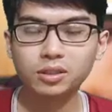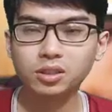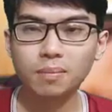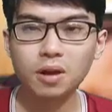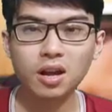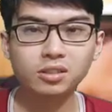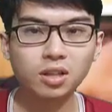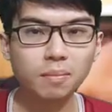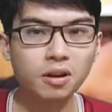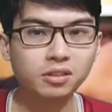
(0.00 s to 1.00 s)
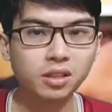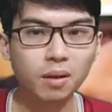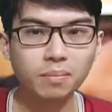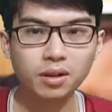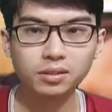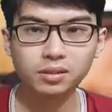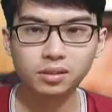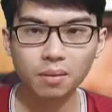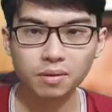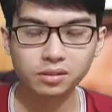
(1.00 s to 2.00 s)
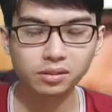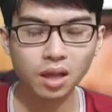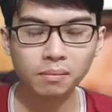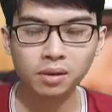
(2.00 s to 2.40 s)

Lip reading: As Days of Our Lives viewers know, further